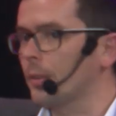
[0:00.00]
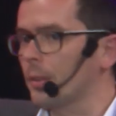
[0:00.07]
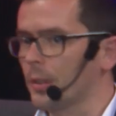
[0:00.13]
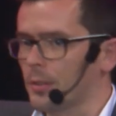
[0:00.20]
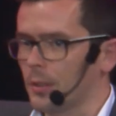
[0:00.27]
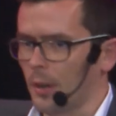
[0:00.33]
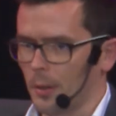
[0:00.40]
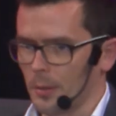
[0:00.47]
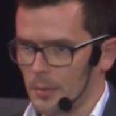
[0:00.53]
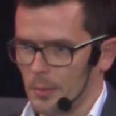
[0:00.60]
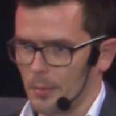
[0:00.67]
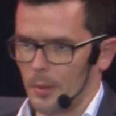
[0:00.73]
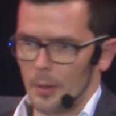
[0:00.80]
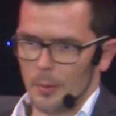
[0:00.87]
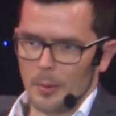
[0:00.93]
years ago,
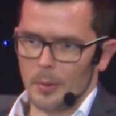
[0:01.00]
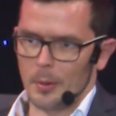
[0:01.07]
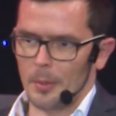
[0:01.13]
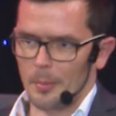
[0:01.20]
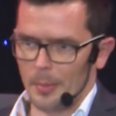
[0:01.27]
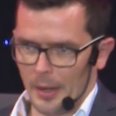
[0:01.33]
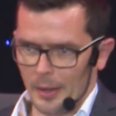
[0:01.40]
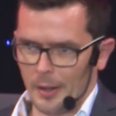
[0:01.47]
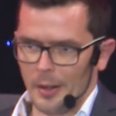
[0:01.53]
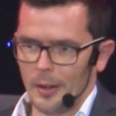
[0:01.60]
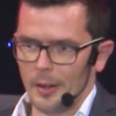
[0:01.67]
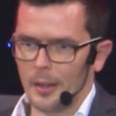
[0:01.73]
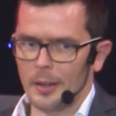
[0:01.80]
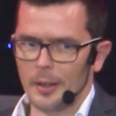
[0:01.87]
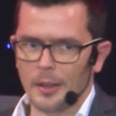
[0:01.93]
where we were
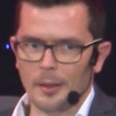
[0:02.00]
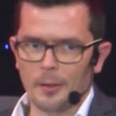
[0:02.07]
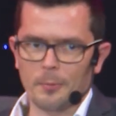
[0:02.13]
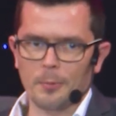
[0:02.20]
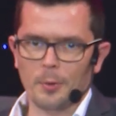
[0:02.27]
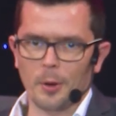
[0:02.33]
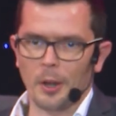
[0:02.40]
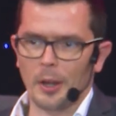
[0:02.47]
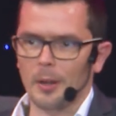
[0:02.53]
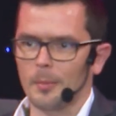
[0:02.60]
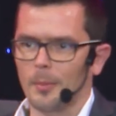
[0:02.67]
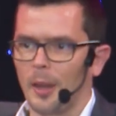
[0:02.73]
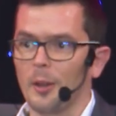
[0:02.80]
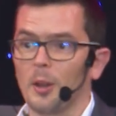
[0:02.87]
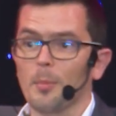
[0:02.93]
bringing foreign,
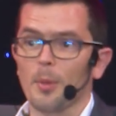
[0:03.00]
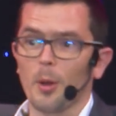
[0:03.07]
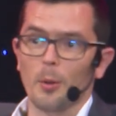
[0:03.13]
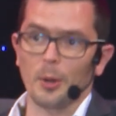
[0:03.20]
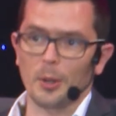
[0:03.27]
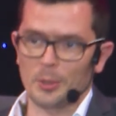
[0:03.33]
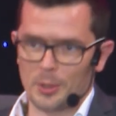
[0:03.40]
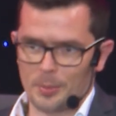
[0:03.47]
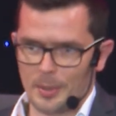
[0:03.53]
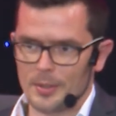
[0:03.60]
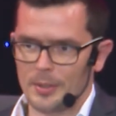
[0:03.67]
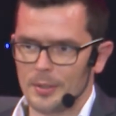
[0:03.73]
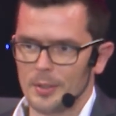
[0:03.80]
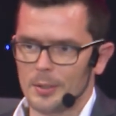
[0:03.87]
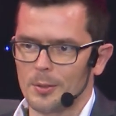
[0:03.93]
mainly Polish
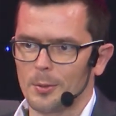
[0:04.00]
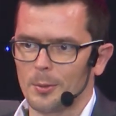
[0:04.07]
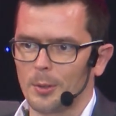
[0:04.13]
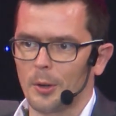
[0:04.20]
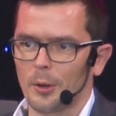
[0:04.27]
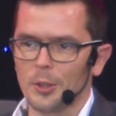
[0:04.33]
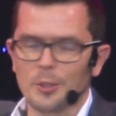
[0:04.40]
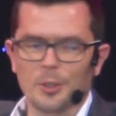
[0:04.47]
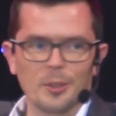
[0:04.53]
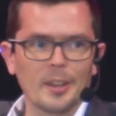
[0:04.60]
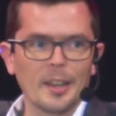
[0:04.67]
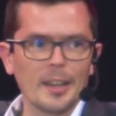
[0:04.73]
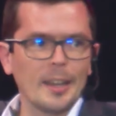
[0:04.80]
businesses to the region.